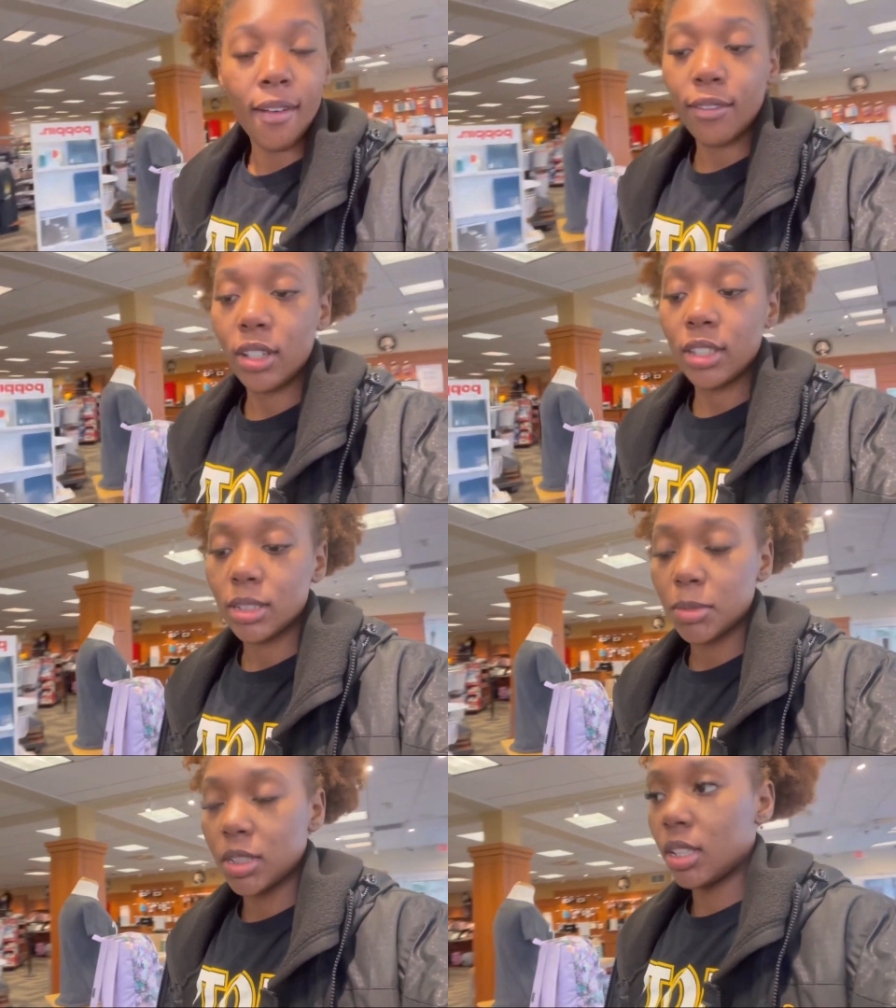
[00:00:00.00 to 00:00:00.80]
full of
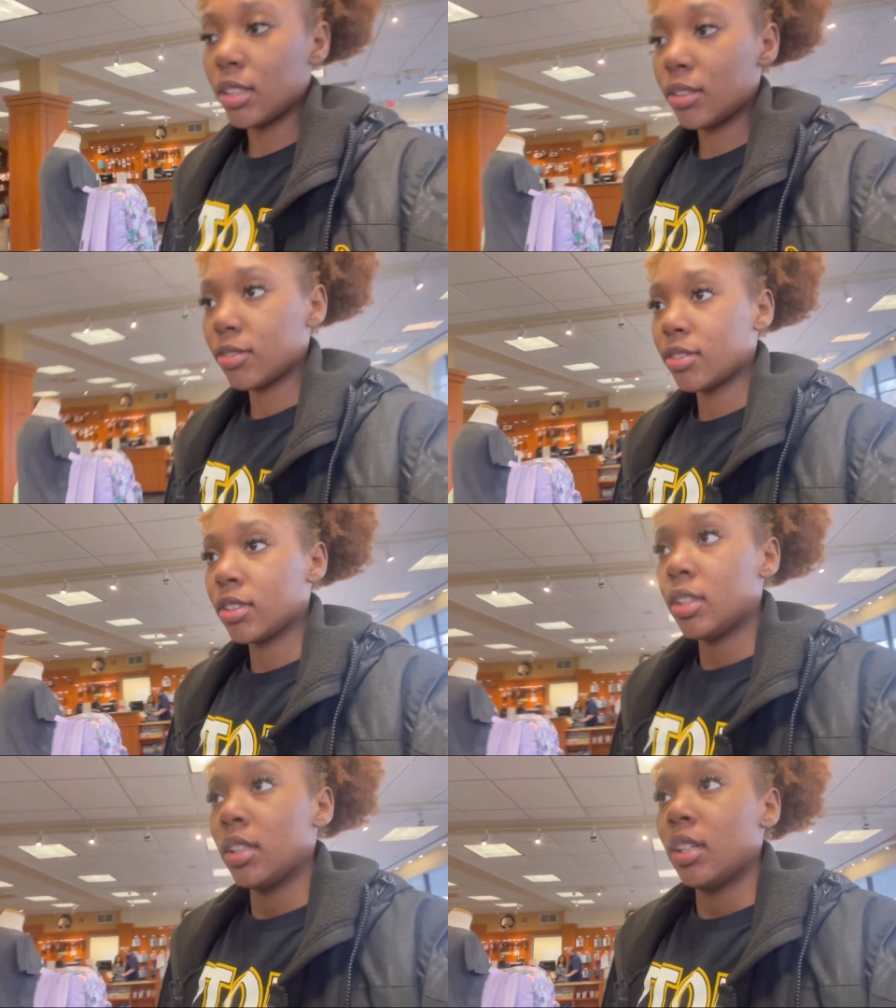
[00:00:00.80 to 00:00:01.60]
some stuff
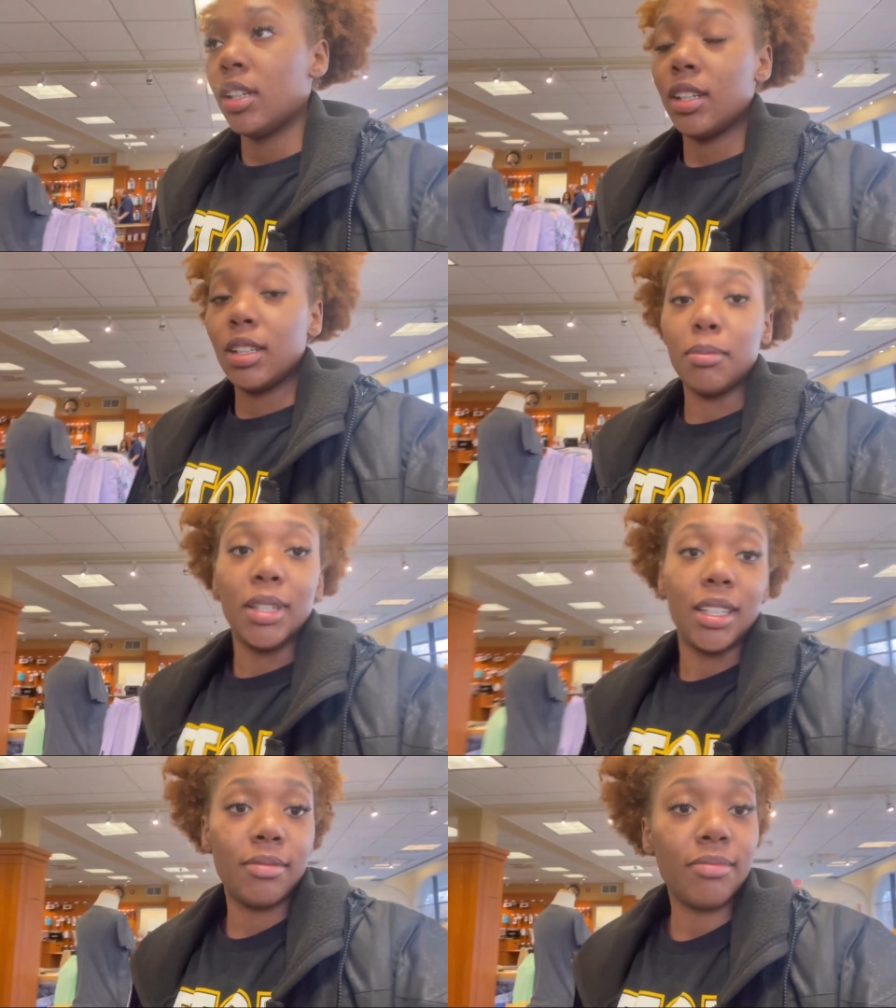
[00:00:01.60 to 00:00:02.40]
um, but